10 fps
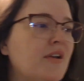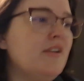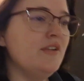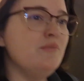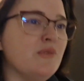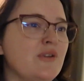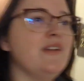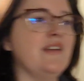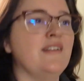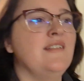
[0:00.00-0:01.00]
Good
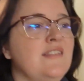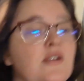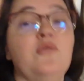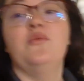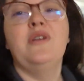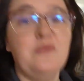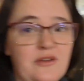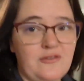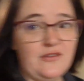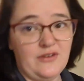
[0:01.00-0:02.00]
morning. So one of
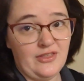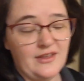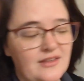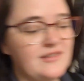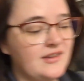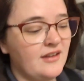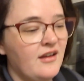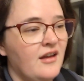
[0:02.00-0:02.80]
my favorite things